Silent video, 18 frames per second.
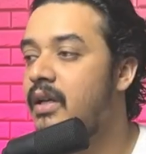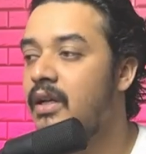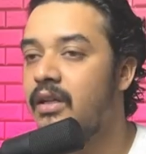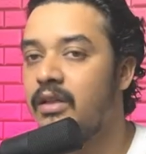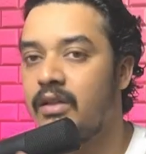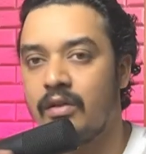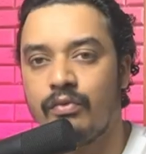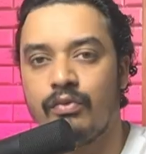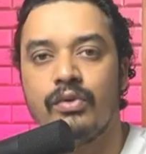
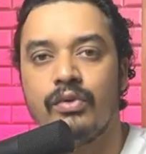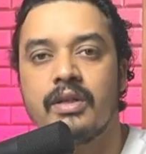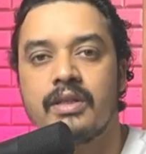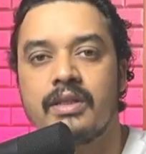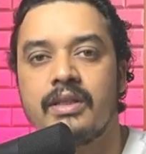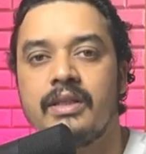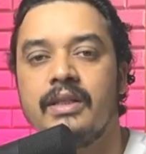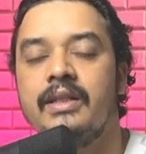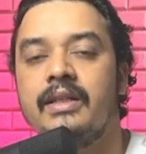The focus
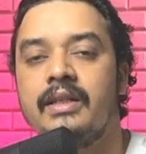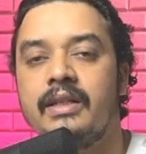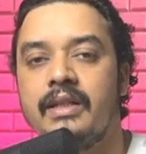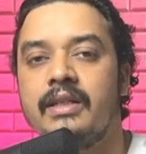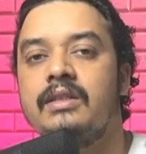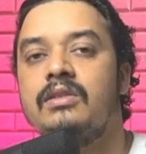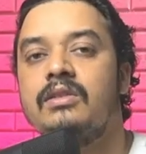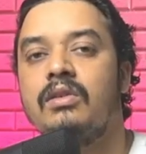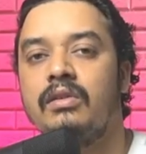here
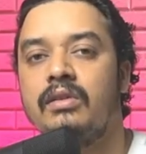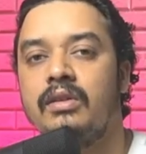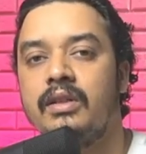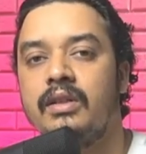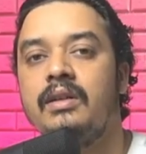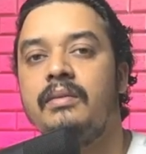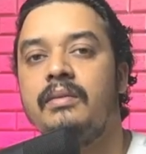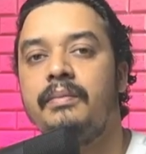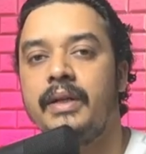is on
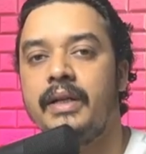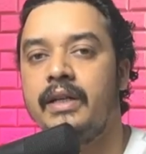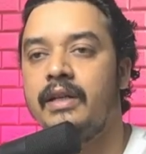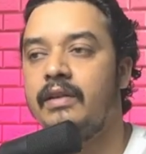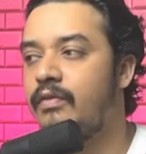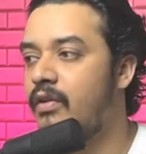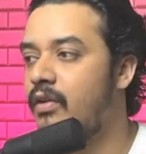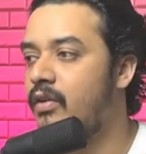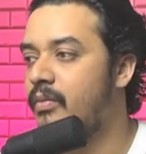the
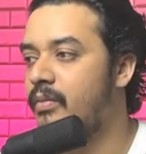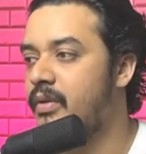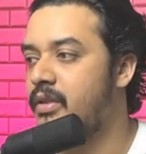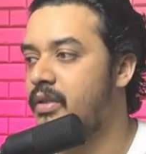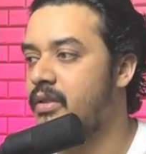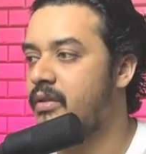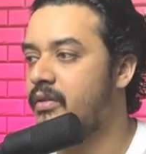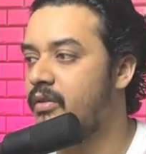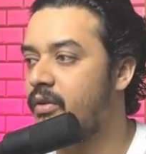PDF
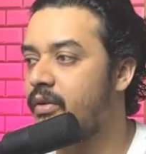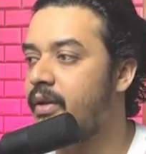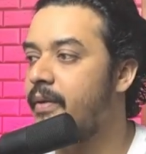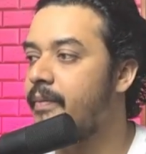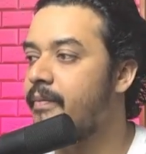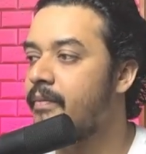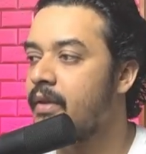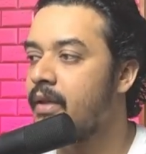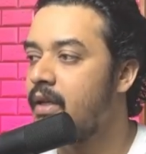automation. Okay,
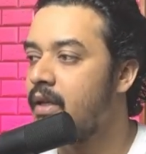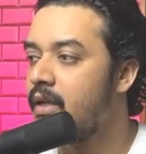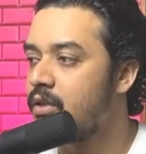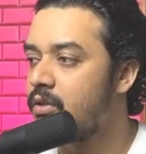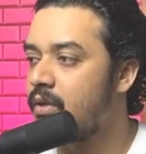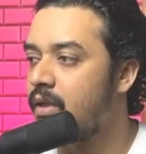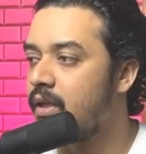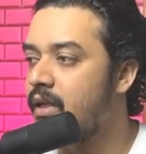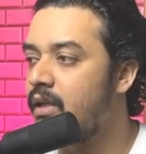
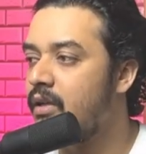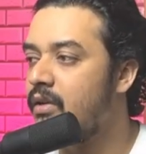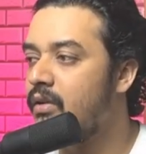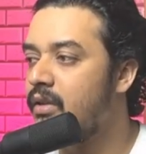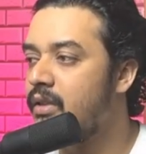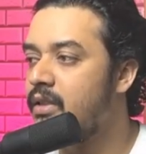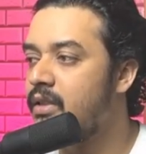so I'll click on this